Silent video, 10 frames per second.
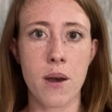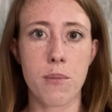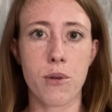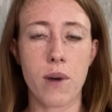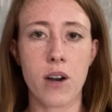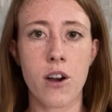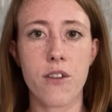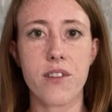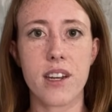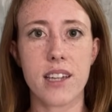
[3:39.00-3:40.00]
But while
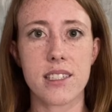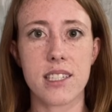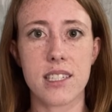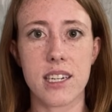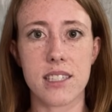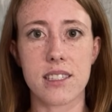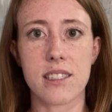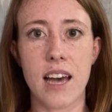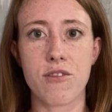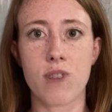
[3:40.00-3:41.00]
COVID-19 cases
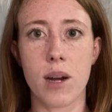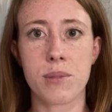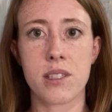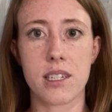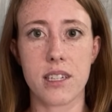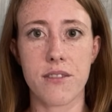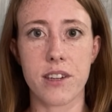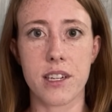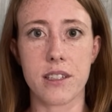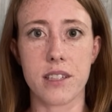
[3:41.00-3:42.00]
have dropped
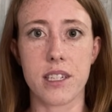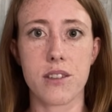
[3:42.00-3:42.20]
significantly,